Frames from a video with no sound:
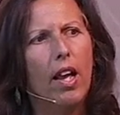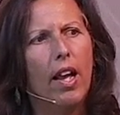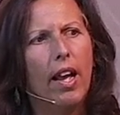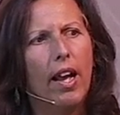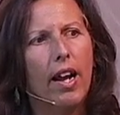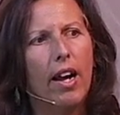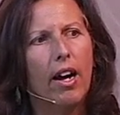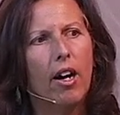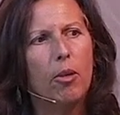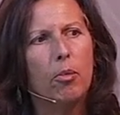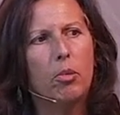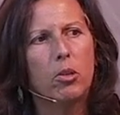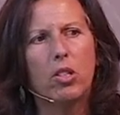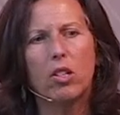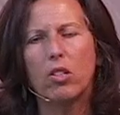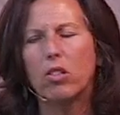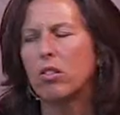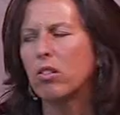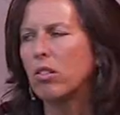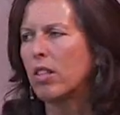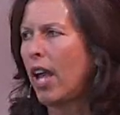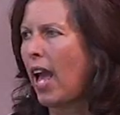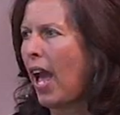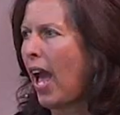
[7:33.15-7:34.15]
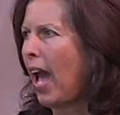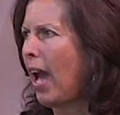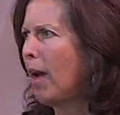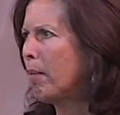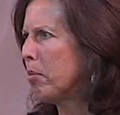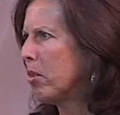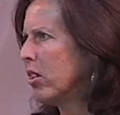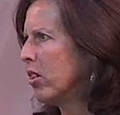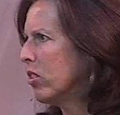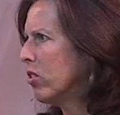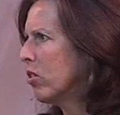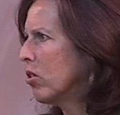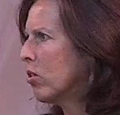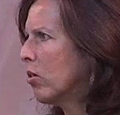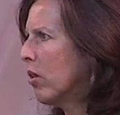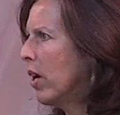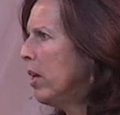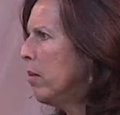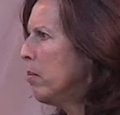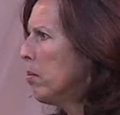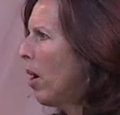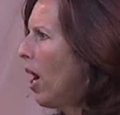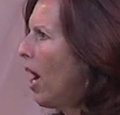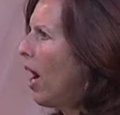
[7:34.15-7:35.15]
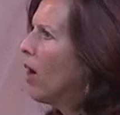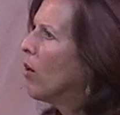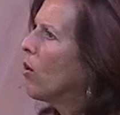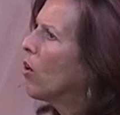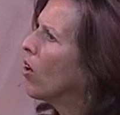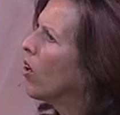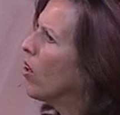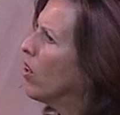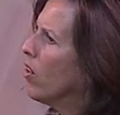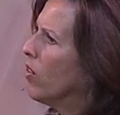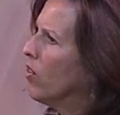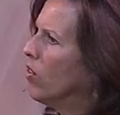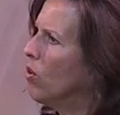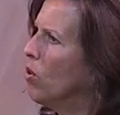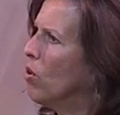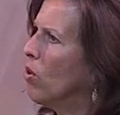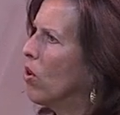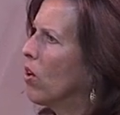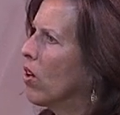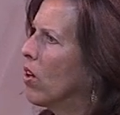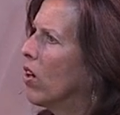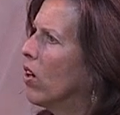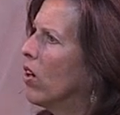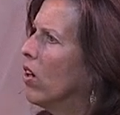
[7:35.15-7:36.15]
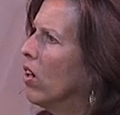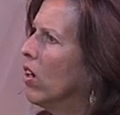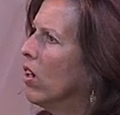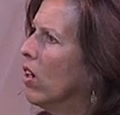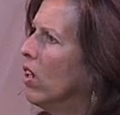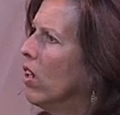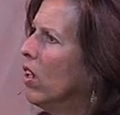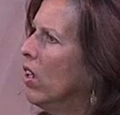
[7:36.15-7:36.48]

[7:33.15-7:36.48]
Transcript: helps us tap this great power of order